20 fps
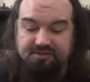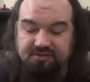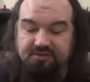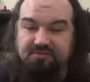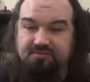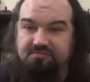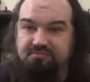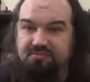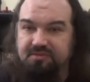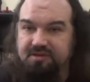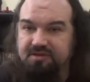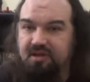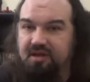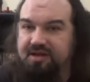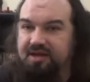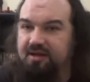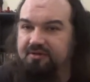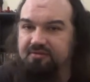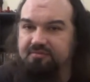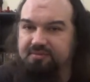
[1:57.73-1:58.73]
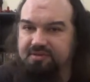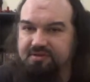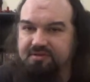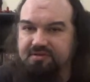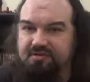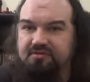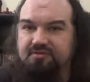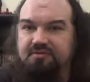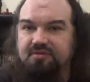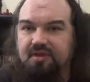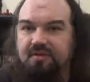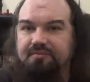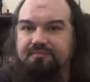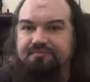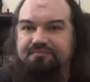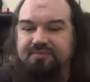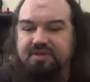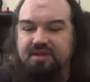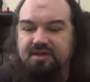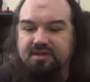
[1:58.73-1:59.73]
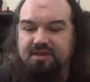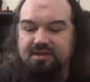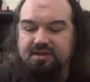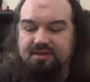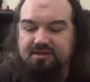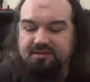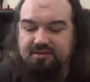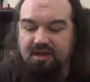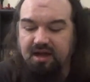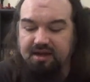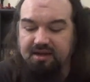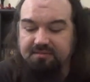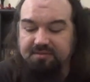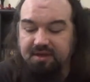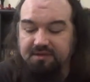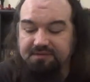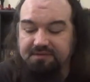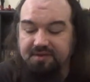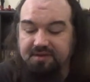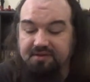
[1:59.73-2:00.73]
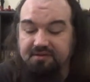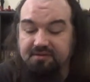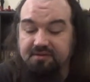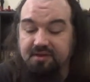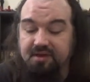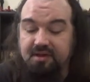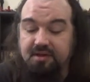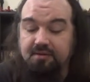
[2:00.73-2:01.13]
it's not council, but it's just them talking about things.